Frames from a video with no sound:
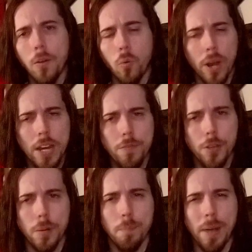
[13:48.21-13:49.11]
Way of
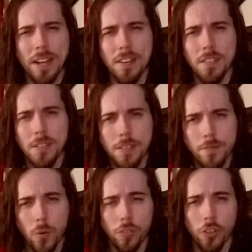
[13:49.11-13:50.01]
the Combatant,
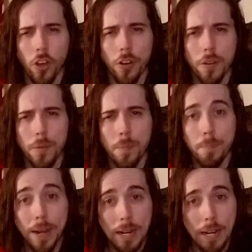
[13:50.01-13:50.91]
focusing on
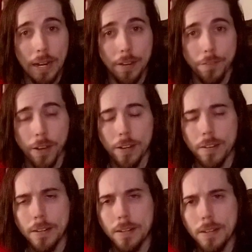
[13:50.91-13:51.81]
melee fighting.